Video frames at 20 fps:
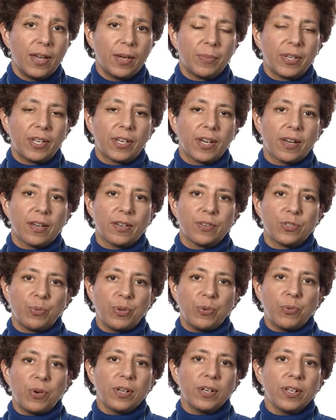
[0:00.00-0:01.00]
because
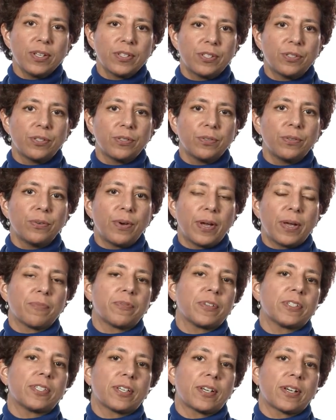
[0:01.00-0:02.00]
we wanted to
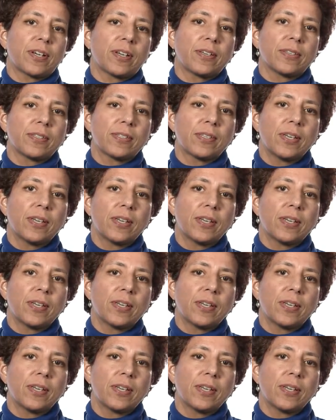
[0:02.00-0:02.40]
emphasize